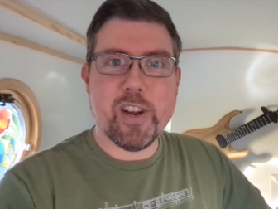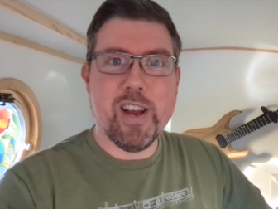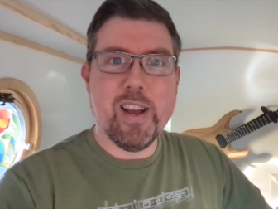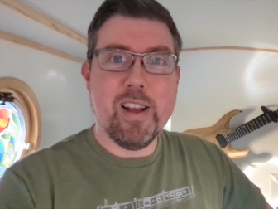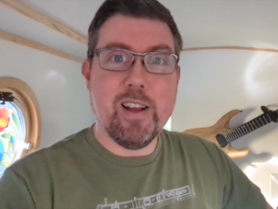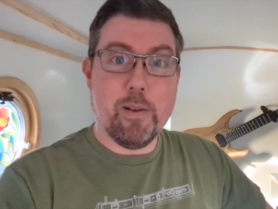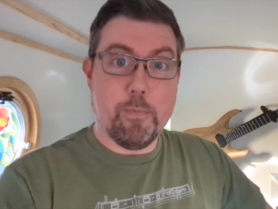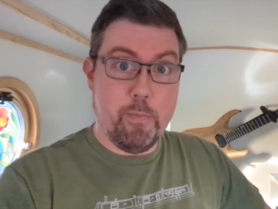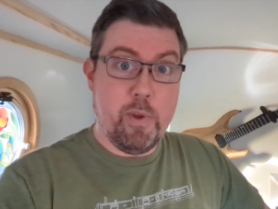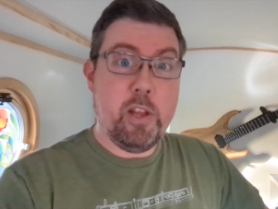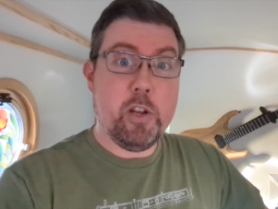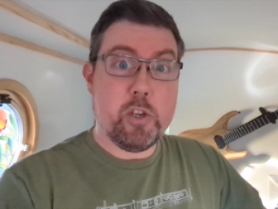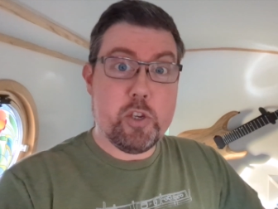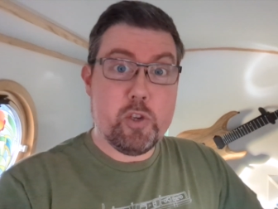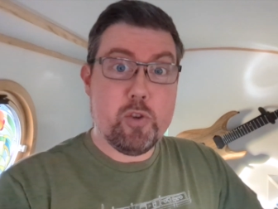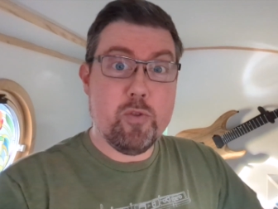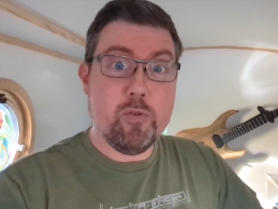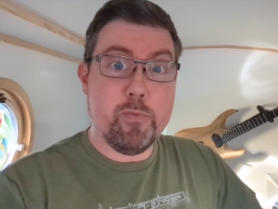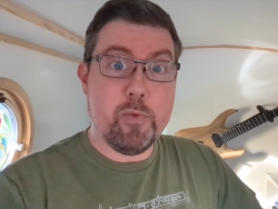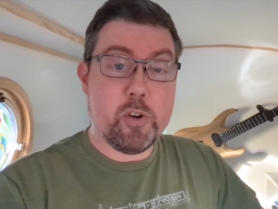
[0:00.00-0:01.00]
It means
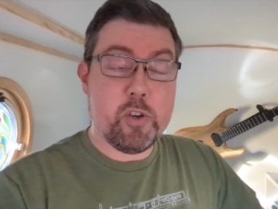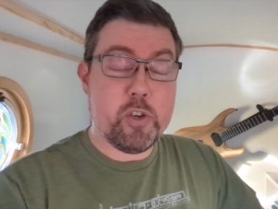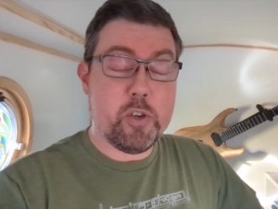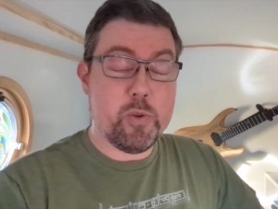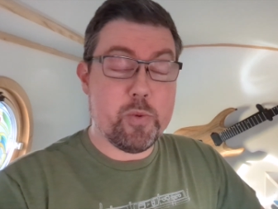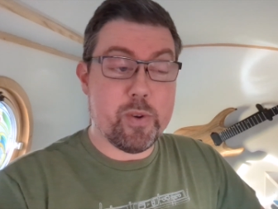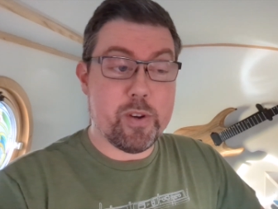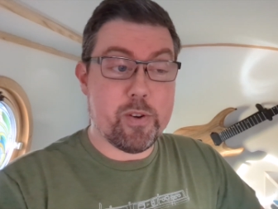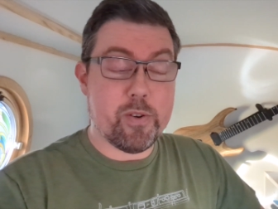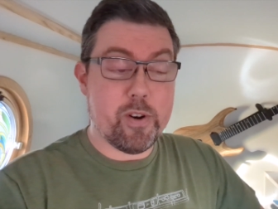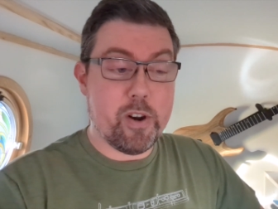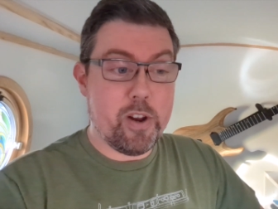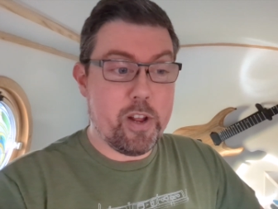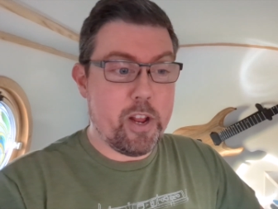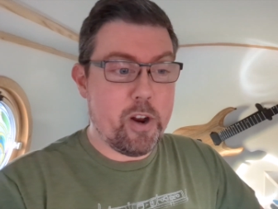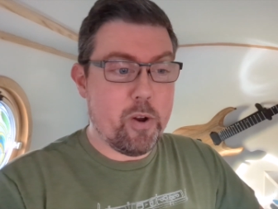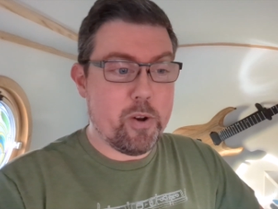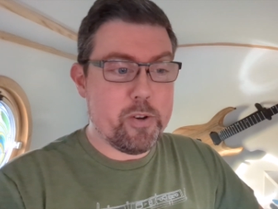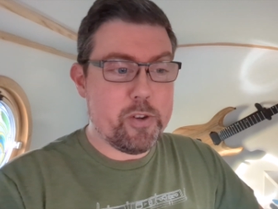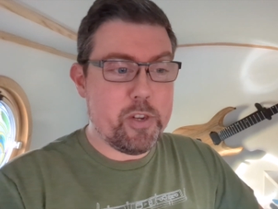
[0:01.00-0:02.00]
so much to it.
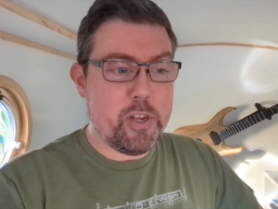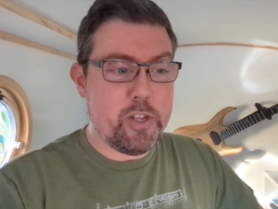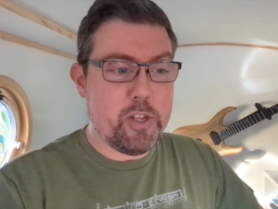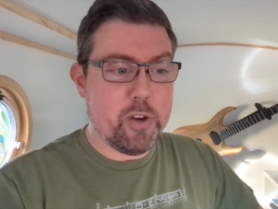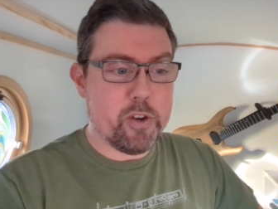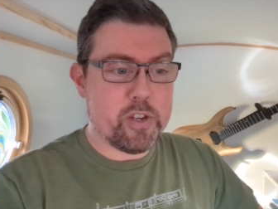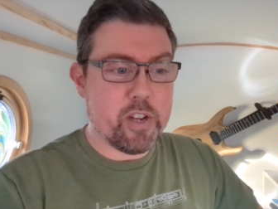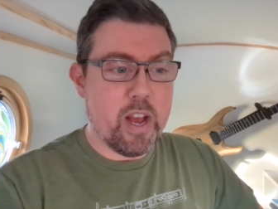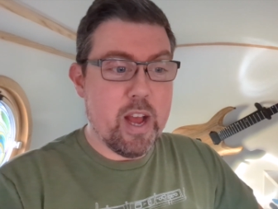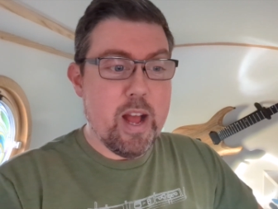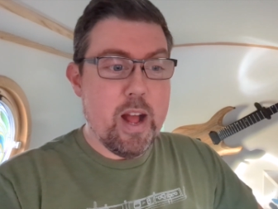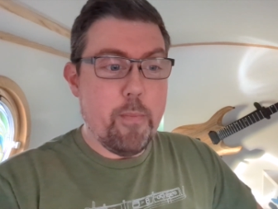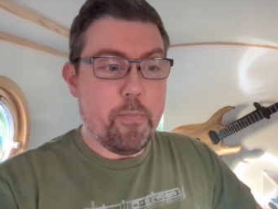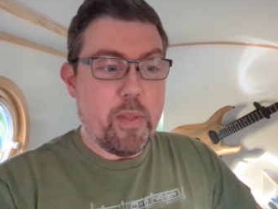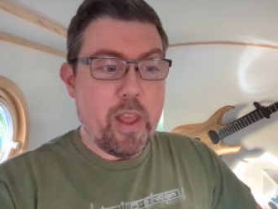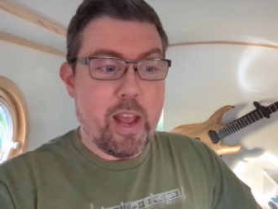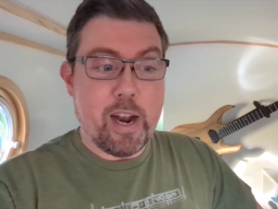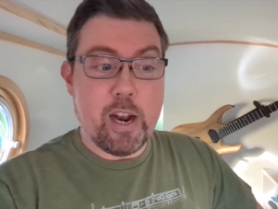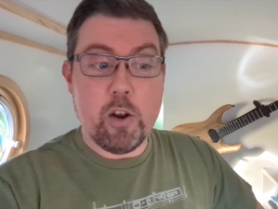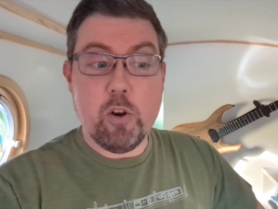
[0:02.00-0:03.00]
It honestly does.
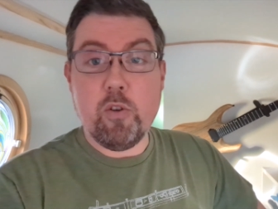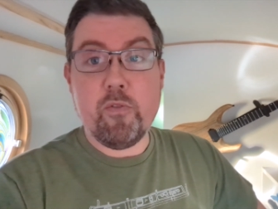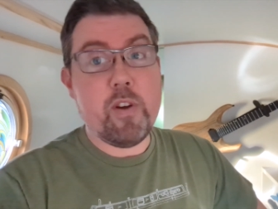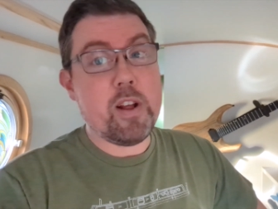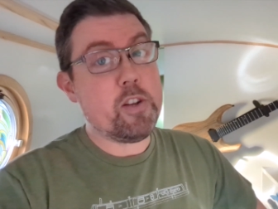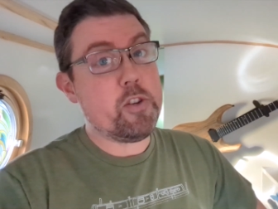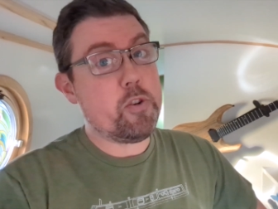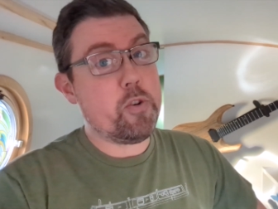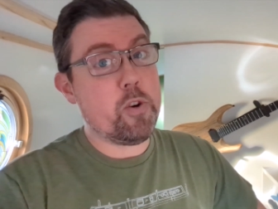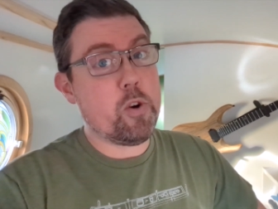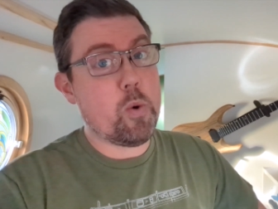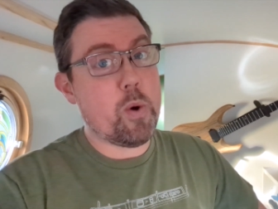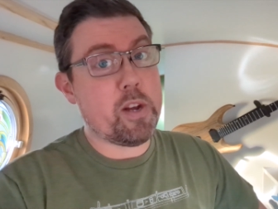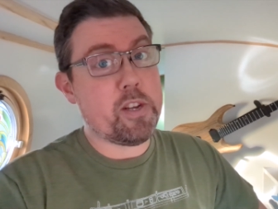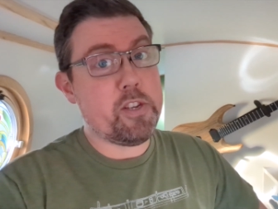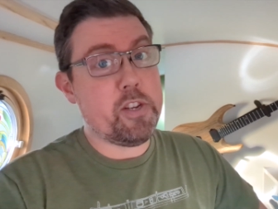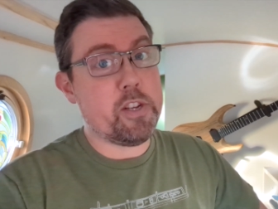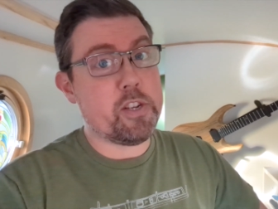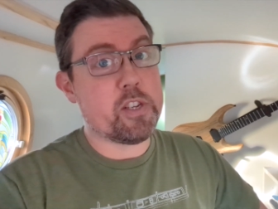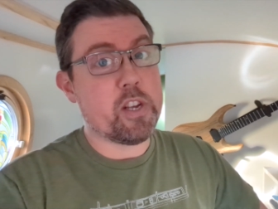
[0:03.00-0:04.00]
And I love answering
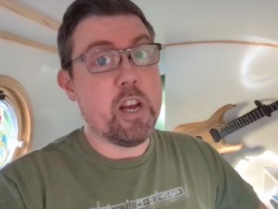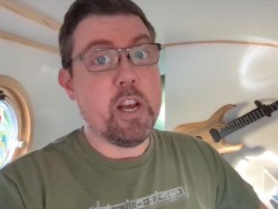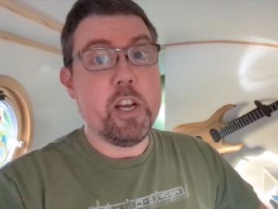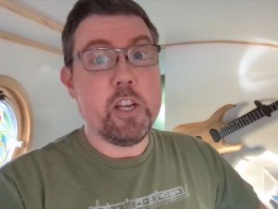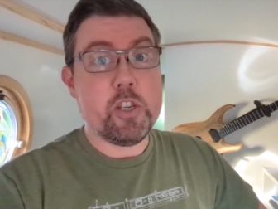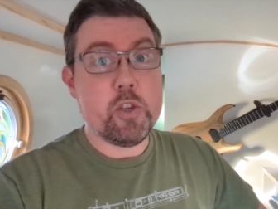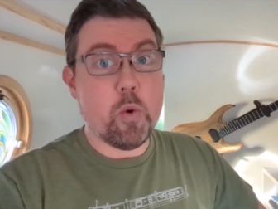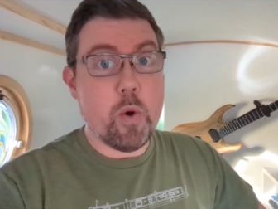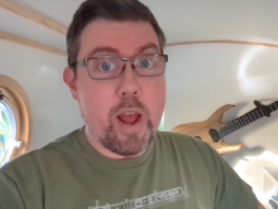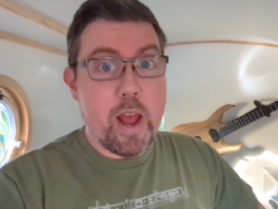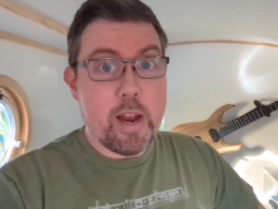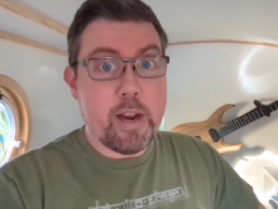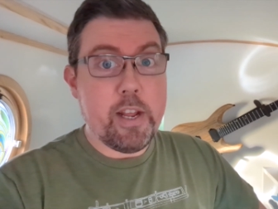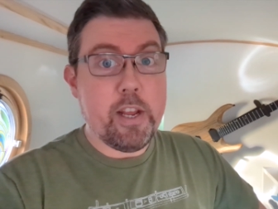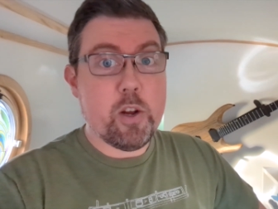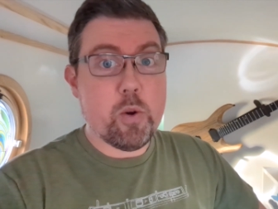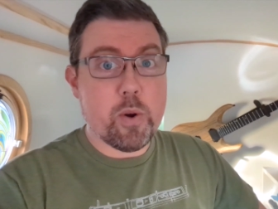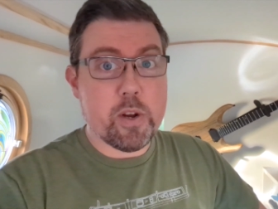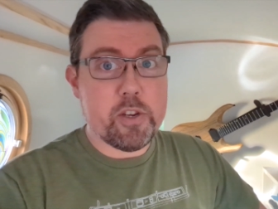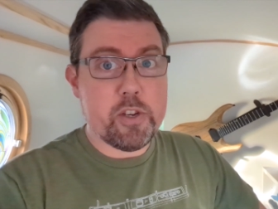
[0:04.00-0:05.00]
questions. So any
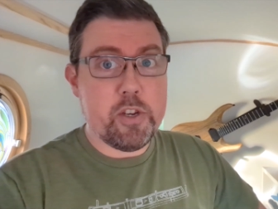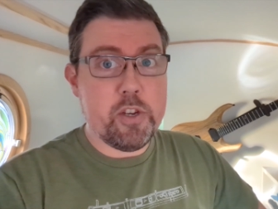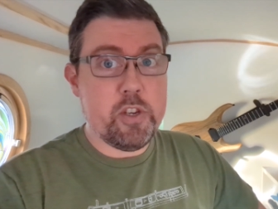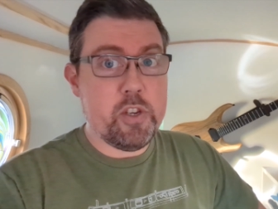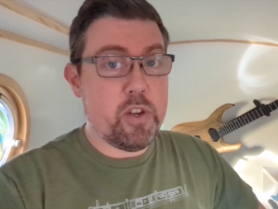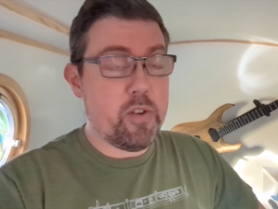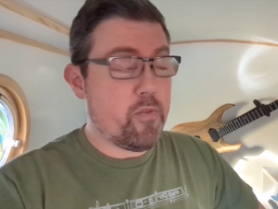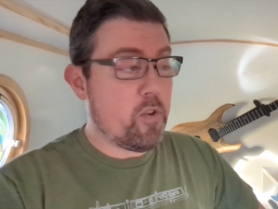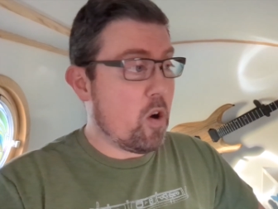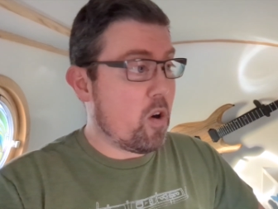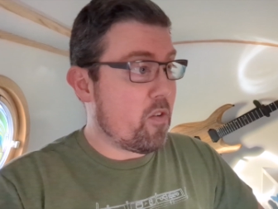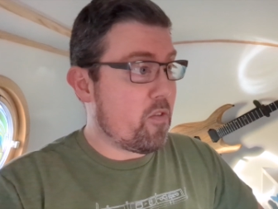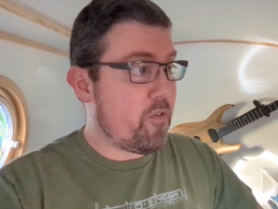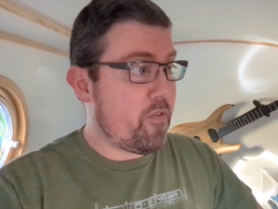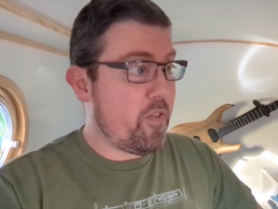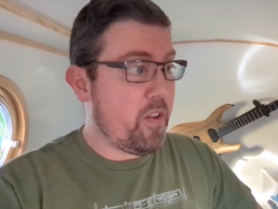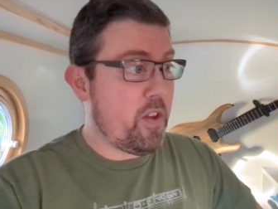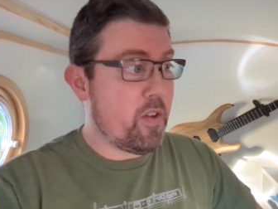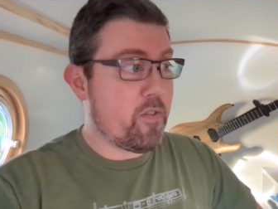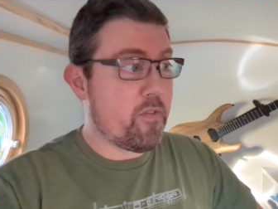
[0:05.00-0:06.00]
questions you've got,
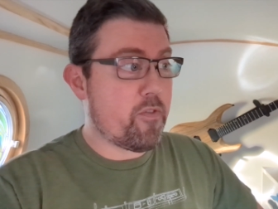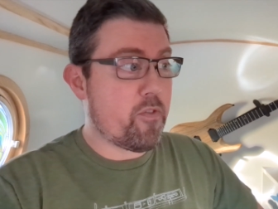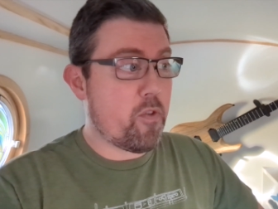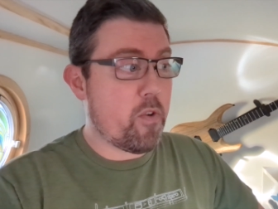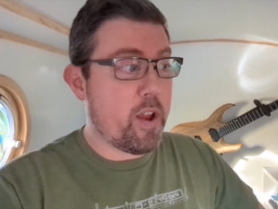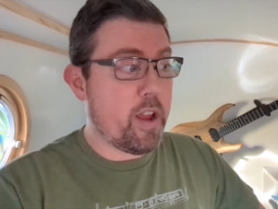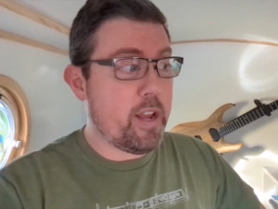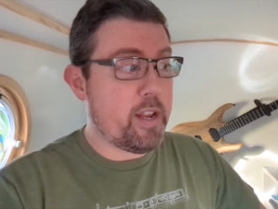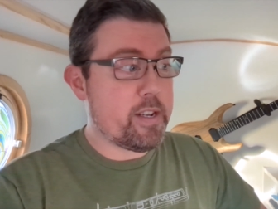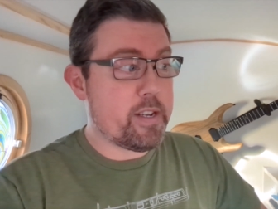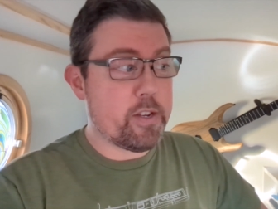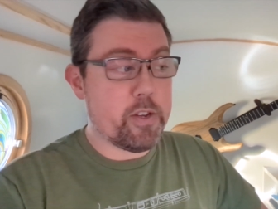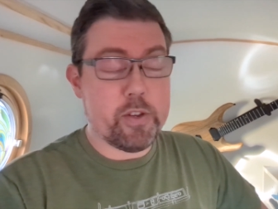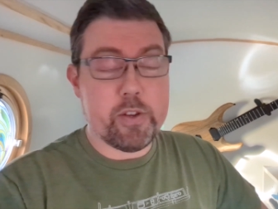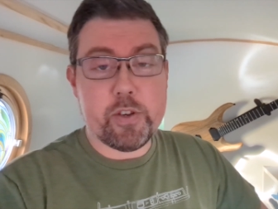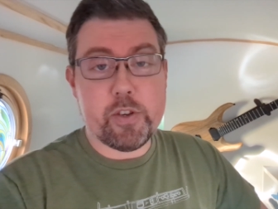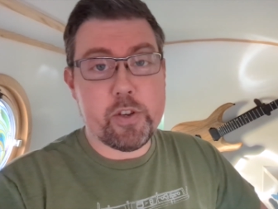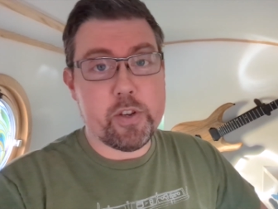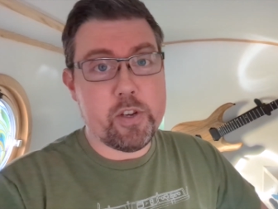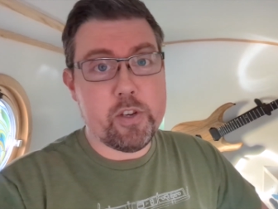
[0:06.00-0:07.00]
feel free to,
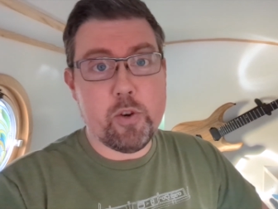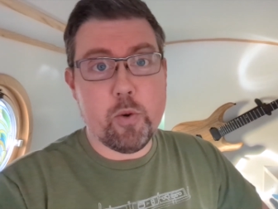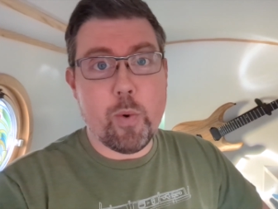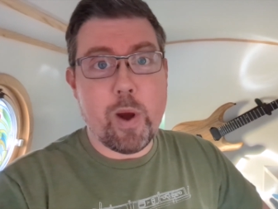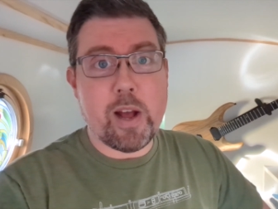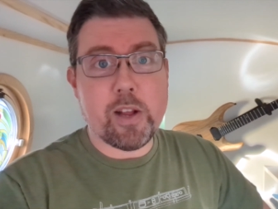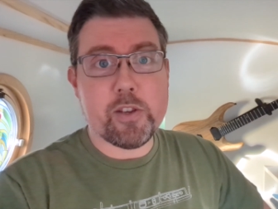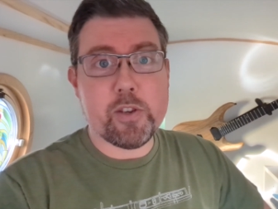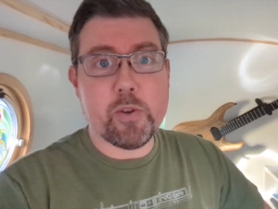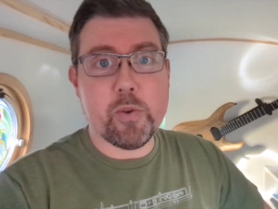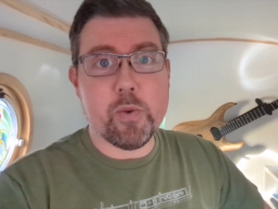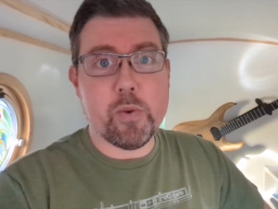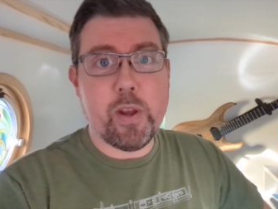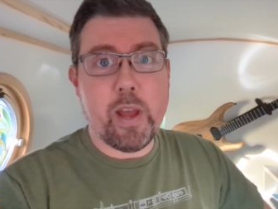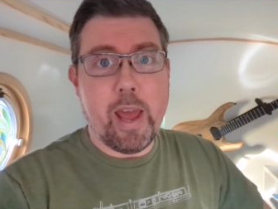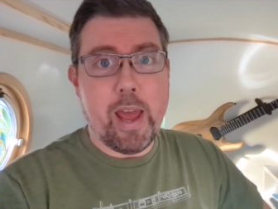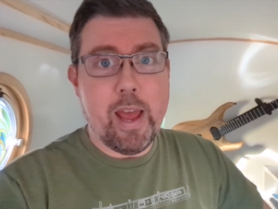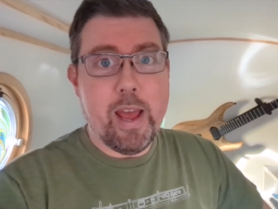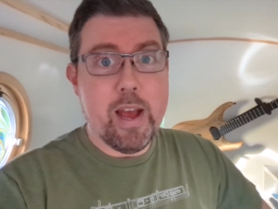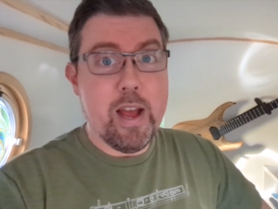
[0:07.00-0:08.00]
to, to ask,
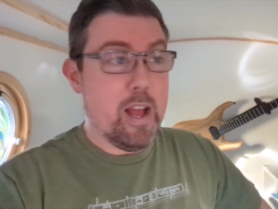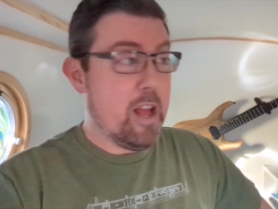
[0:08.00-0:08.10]
okay?